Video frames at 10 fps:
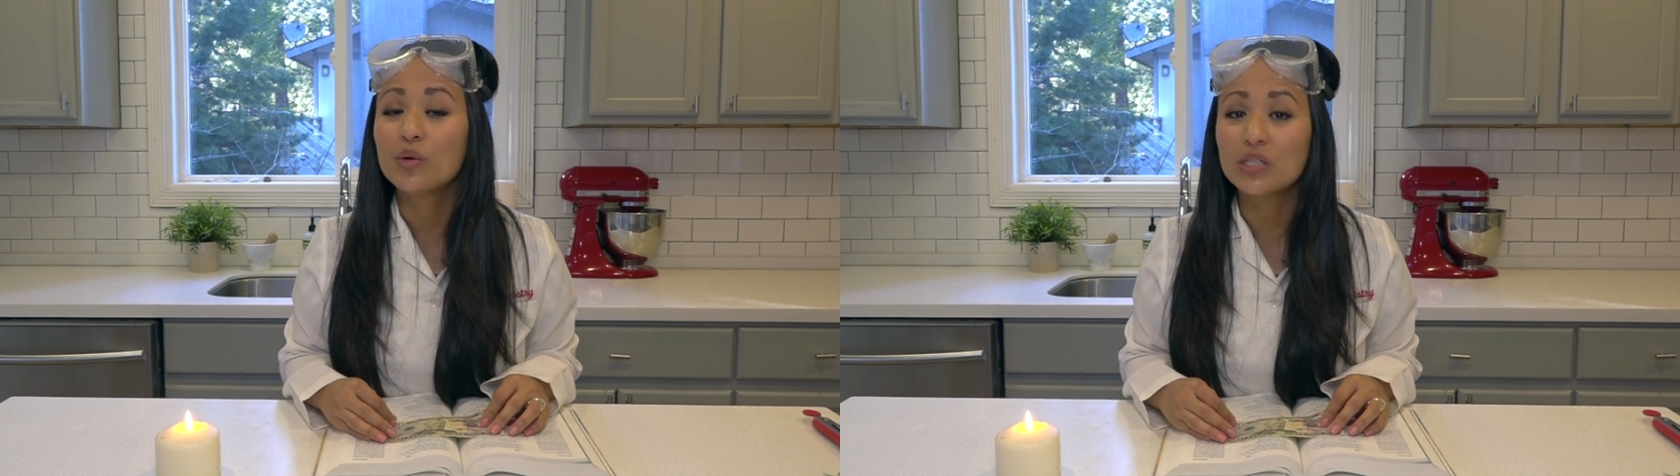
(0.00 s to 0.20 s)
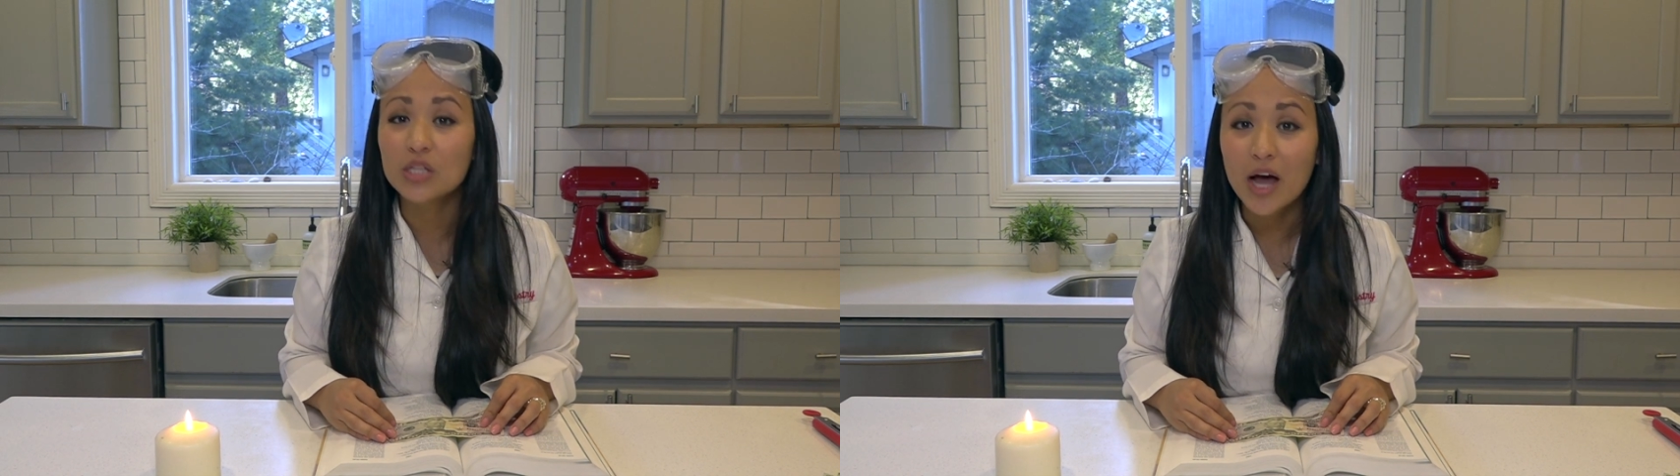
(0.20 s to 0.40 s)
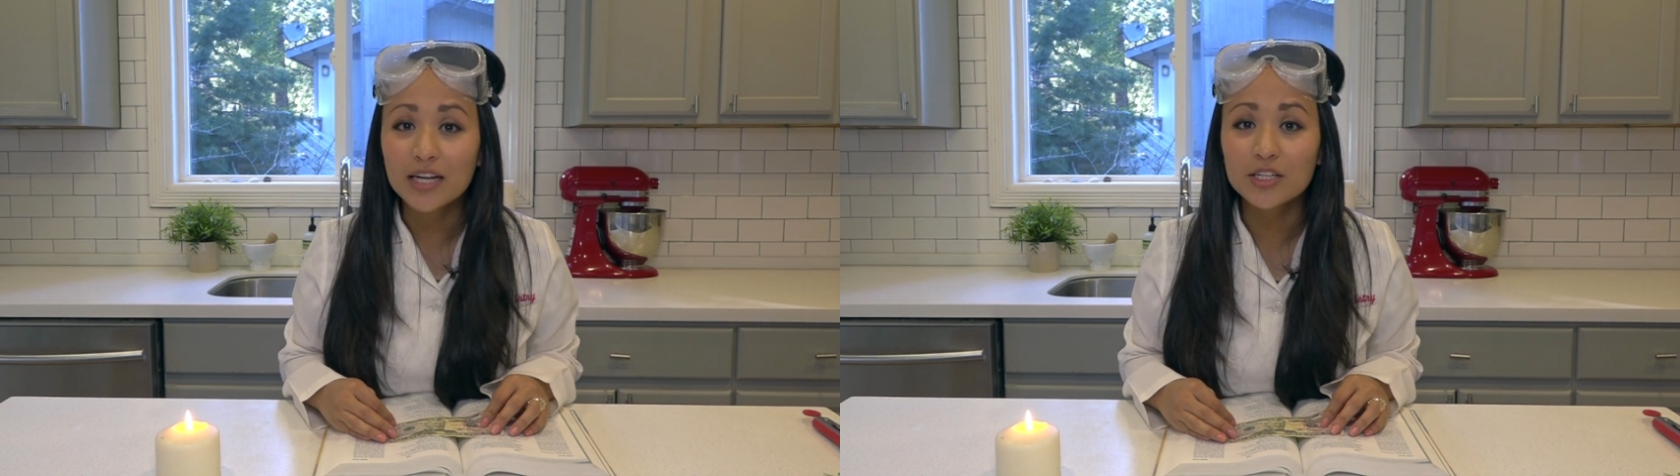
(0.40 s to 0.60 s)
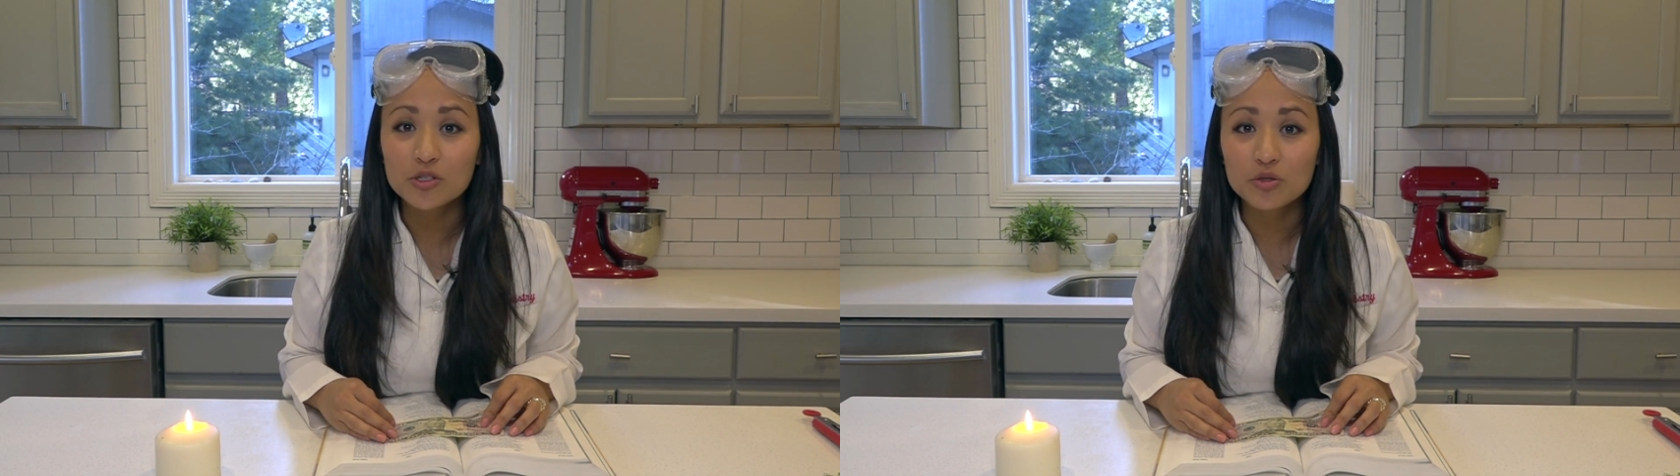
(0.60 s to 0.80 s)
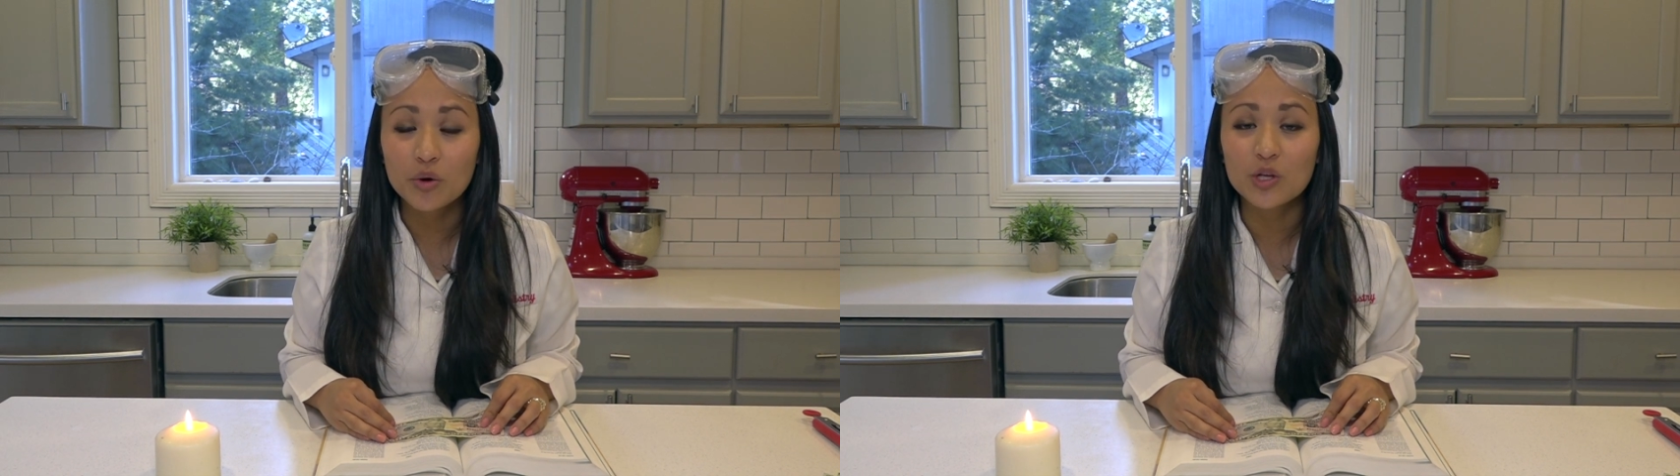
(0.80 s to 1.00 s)
will not
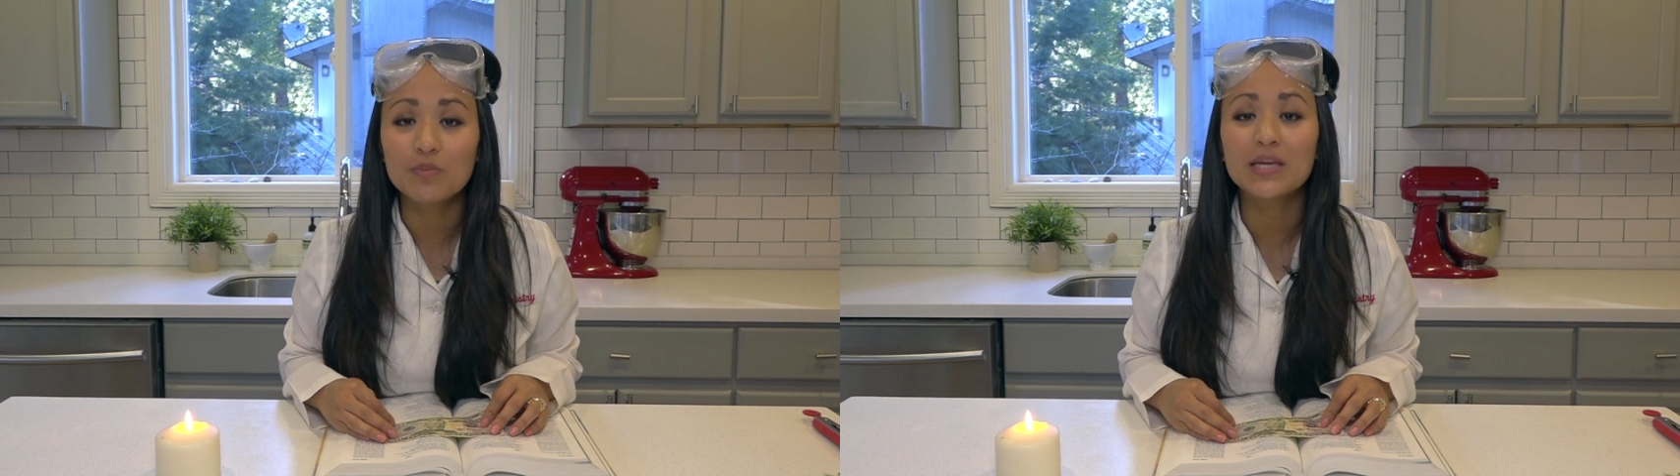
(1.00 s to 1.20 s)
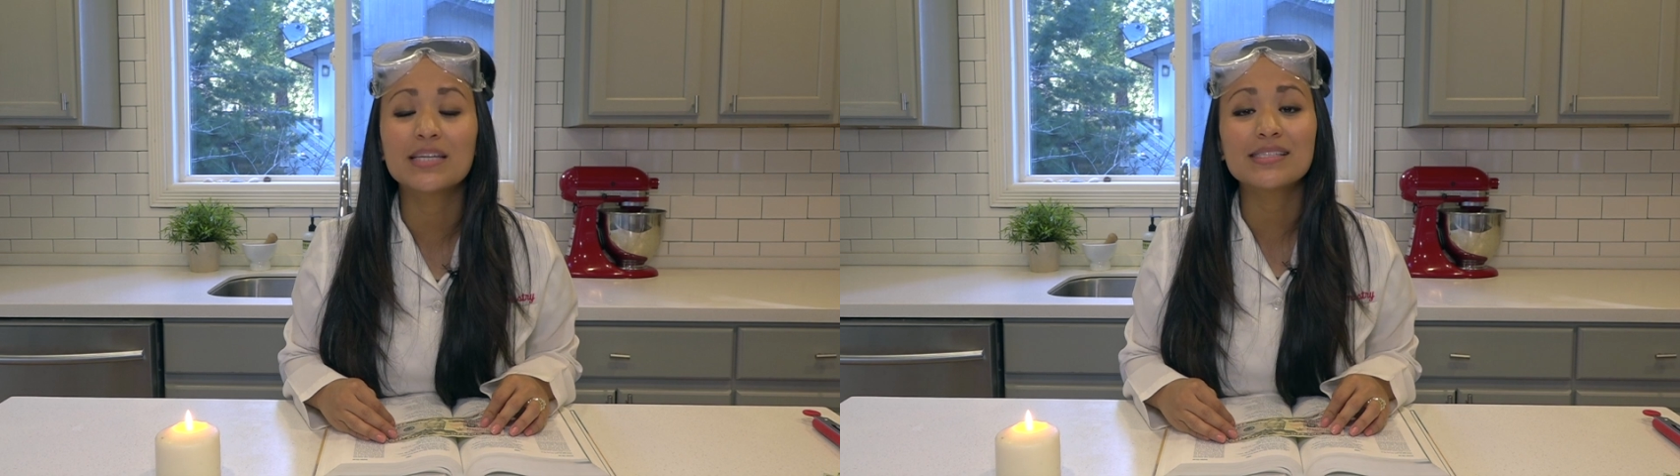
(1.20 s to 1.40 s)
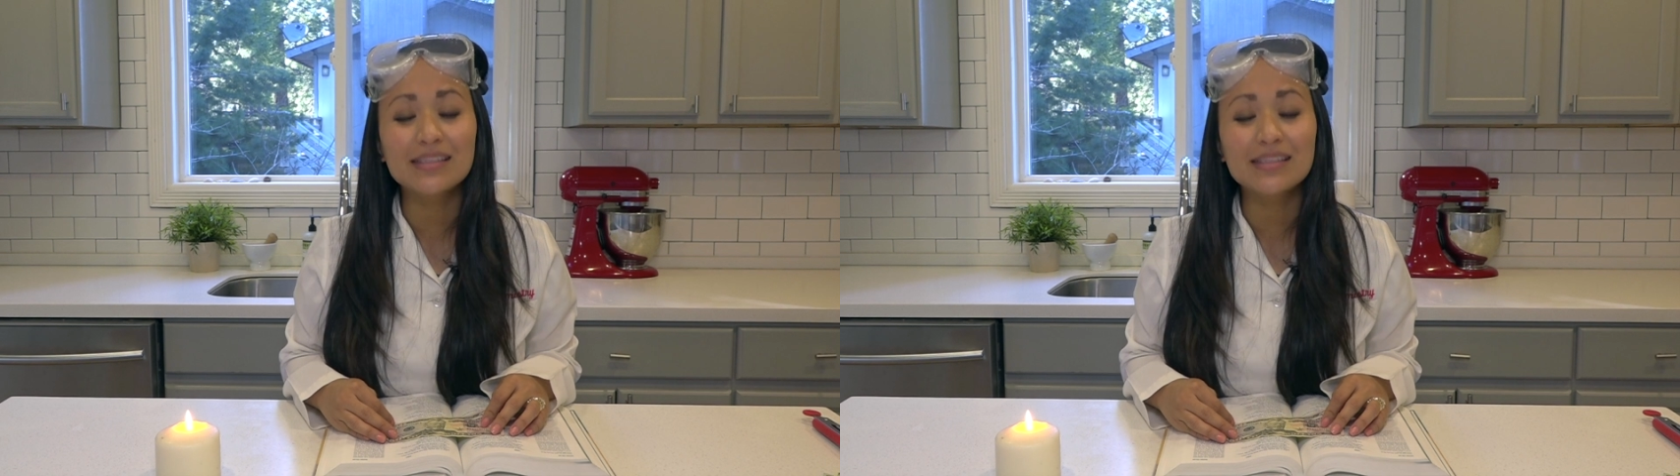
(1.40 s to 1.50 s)
destroy you because